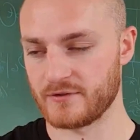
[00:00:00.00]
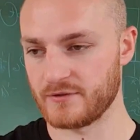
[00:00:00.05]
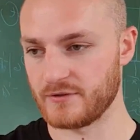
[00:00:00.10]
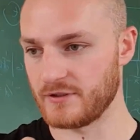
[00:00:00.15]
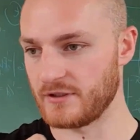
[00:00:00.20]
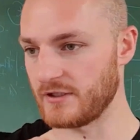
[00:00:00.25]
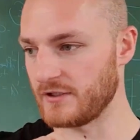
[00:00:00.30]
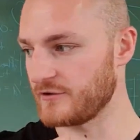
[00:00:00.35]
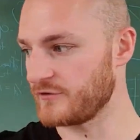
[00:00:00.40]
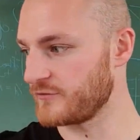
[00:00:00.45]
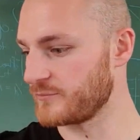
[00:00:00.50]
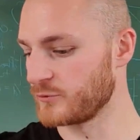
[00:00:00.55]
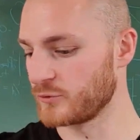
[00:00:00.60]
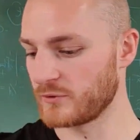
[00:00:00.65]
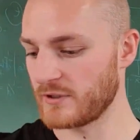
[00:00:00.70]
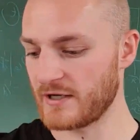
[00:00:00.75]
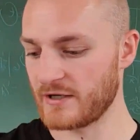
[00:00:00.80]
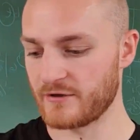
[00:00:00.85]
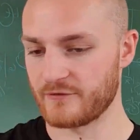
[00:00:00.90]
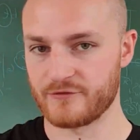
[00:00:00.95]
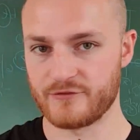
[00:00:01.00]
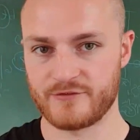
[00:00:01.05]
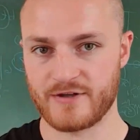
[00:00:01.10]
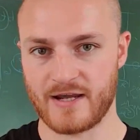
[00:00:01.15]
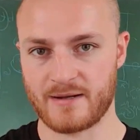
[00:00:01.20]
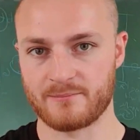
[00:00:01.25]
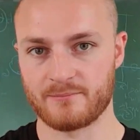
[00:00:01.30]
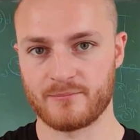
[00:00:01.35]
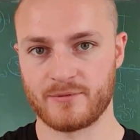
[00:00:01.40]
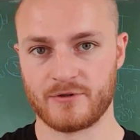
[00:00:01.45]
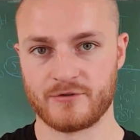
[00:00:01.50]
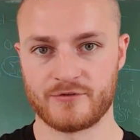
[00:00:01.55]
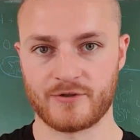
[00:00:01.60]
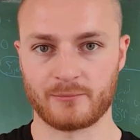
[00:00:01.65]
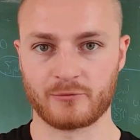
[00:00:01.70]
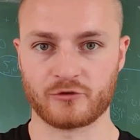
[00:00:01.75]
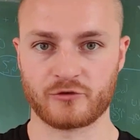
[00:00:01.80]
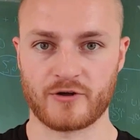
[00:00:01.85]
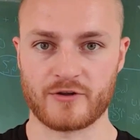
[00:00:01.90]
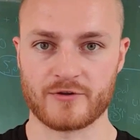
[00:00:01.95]
a small layer of damp
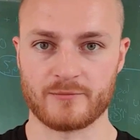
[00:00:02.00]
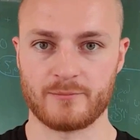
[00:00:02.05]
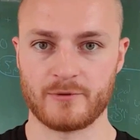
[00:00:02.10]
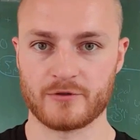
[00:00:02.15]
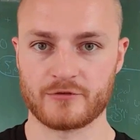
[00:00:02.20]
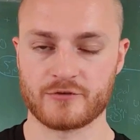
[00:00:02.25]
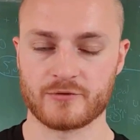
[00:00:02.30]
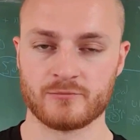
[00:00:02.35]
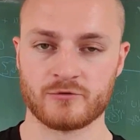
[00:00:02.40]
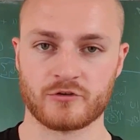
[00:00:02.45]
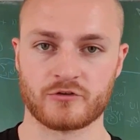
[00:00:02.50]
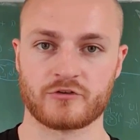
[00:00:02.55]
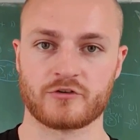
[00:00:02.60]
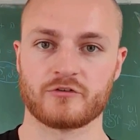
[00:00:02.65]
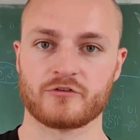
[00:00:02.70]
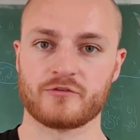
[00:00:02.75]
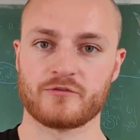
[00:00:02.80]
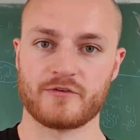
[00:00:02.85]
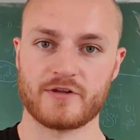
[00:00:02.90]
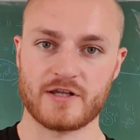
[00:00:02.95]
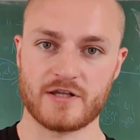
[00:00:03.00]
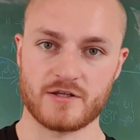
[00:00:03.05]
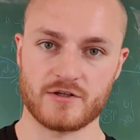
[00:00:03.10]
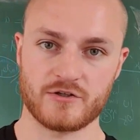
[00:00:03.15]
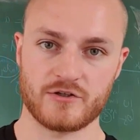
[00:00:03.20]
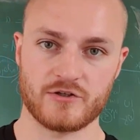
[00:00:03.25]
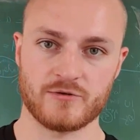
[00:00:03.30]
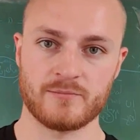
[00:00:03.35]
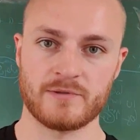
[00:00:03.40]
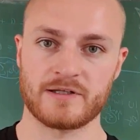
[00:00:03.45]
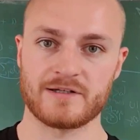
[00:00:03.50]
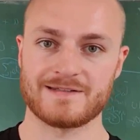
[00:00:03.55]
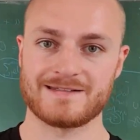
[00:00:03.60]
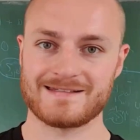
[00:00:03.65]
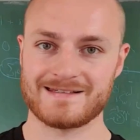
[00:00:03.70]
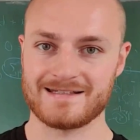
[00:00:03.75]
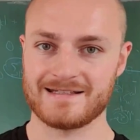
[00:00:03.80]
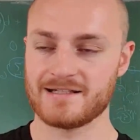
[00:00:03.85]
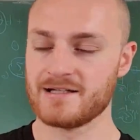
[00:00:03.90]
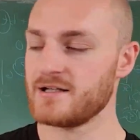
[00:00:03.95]
substrate at the bottom just because of the
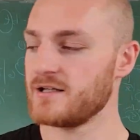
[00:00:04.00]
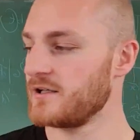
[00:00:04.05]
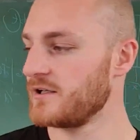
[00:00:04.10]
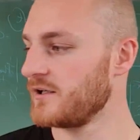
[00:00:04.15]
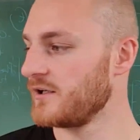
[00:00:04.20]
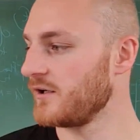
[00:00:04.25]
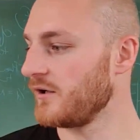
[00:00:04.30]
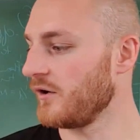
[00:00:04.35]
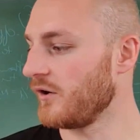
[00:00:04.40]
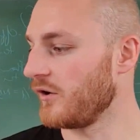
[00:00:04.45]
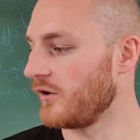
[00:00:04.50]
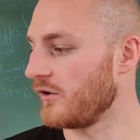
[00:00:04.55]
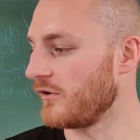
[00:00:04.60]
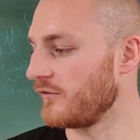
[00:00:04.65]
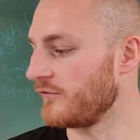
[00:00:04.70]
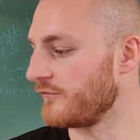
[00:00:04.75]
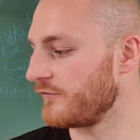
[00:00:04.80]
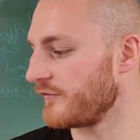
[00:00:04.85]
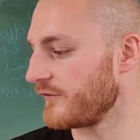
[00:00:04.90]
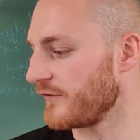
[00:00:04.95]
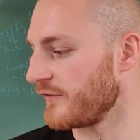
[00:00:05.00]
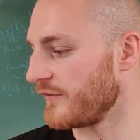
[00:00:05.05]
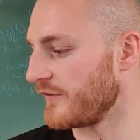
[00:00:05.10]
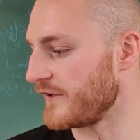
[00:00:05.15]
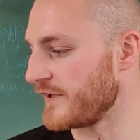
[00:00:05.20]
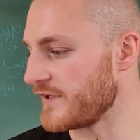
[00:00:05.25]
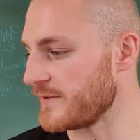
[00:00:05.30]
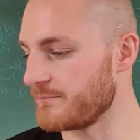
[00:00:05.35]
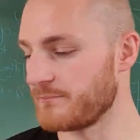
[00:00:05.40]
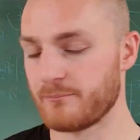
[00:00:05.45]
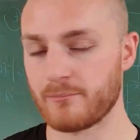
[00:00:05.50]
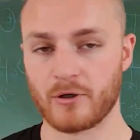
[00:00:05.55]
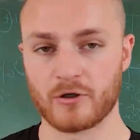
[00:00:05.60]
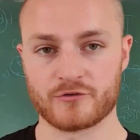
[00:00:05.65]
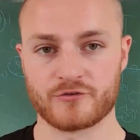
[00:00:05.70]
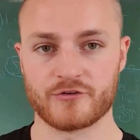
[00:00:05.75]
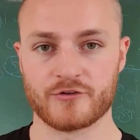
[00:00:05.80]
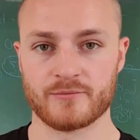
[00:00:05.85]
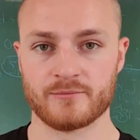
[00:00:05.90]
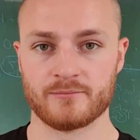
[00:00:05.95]
humidity of the
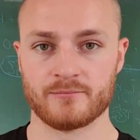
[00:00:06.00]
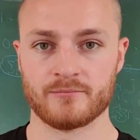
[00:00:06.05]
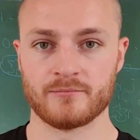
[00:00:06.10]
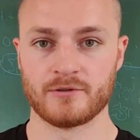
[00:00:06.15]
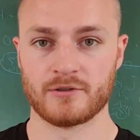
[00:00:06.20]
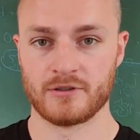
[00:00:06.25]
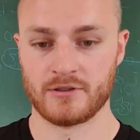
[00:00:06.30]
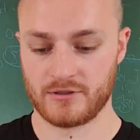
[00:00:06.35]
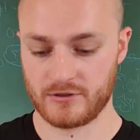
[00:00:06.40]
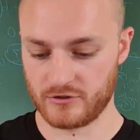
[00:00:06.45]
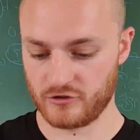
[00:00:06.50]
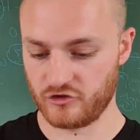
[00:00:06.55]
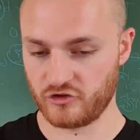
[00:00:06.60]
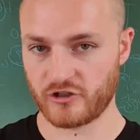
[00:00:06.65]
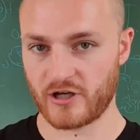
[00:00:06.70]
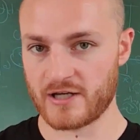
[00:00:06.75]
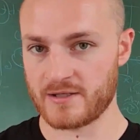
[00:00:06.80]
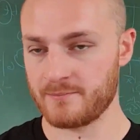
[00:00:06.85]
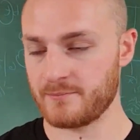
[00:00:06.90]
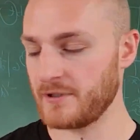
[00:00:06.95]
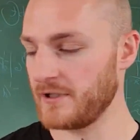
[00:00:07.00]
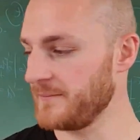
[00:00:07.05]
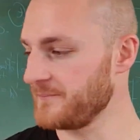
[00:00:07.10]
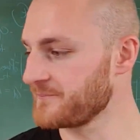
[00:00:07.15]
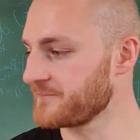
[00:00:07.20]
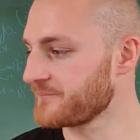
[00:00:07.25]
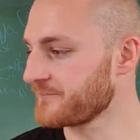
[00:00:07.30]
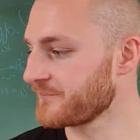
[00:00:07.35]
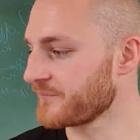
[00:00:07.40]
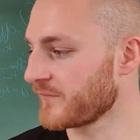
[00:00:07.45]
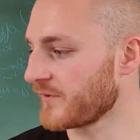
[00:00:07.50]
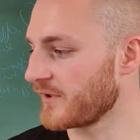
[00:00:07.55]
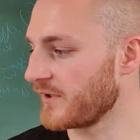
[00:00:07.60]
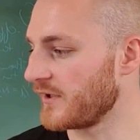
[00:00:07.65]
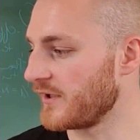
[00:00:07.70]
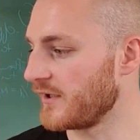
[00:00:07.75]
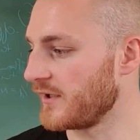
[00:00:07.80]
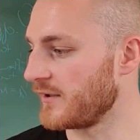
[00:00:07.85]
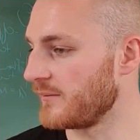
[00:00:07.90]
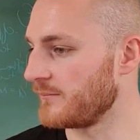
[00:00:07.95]
bottom chamber,
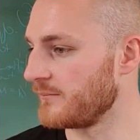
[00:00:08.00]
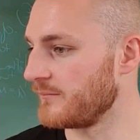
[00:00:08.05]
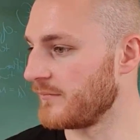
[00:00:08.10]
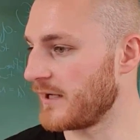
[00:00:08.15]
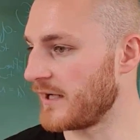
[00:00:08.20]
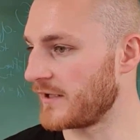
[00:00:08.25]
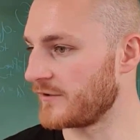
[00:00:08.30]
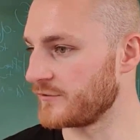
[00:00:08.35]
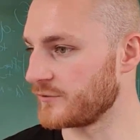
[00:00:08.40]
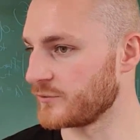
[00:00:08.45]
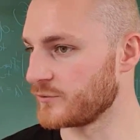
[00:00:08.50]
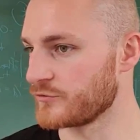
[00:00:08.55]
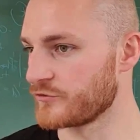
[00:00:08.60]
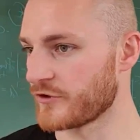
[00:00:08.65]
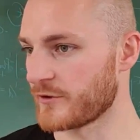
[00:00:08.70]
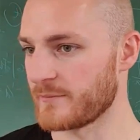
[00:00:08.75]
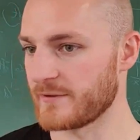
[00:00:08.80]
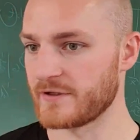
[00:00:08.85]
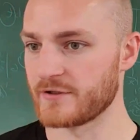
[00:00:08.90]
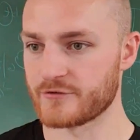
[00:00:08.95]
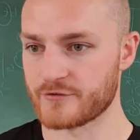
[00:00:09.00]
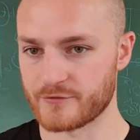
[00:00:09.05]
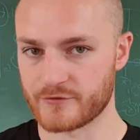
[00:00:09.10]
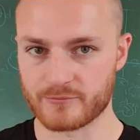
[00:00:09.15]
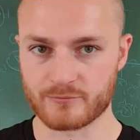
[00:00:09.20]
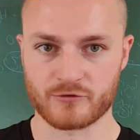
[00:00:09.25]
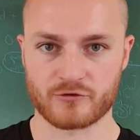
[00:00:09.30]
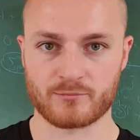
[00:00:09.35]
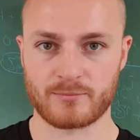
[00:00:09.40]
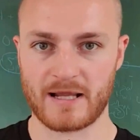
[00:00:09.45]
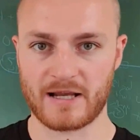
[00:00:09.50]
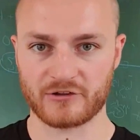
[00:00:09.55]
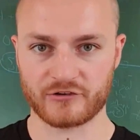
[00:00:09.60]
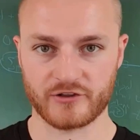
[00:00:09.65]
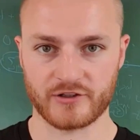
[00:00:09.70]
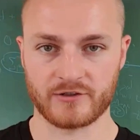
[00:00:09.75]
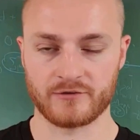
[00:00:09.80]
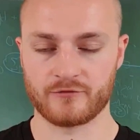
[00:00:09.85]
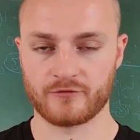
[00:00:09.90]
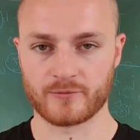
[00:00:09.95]
and also because of some
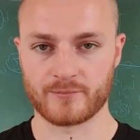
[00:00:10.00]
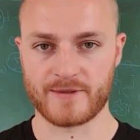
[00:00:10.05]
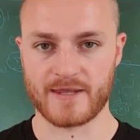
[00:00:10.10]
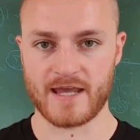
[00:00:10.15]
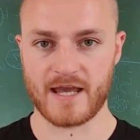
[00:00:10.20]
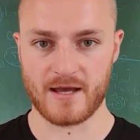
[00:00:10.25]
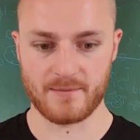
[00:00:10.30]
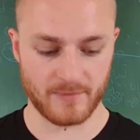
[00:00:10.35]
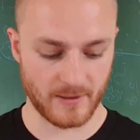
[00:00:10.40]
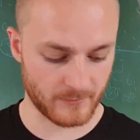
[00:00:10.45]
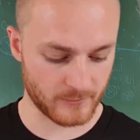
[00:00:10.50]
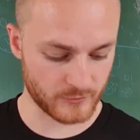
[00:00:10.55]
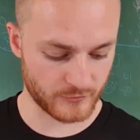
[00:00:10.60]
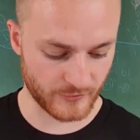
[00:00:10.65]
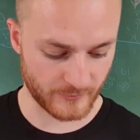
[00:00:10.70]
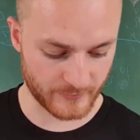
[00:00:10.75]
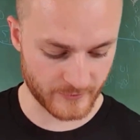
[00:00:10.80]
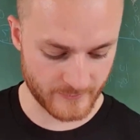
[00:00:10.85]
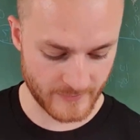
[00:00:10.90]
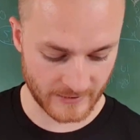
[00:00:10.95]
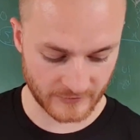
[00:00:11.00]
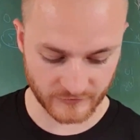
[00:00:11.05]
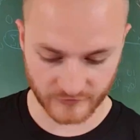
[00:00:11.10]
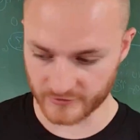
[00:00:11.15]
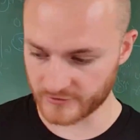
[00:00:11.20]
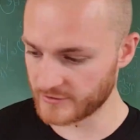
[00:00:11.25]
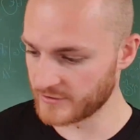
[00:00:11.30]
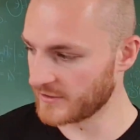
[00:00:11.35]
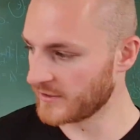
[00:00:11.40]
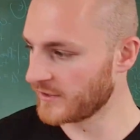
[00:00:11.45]
splashing from the air bubbles, I would imagine.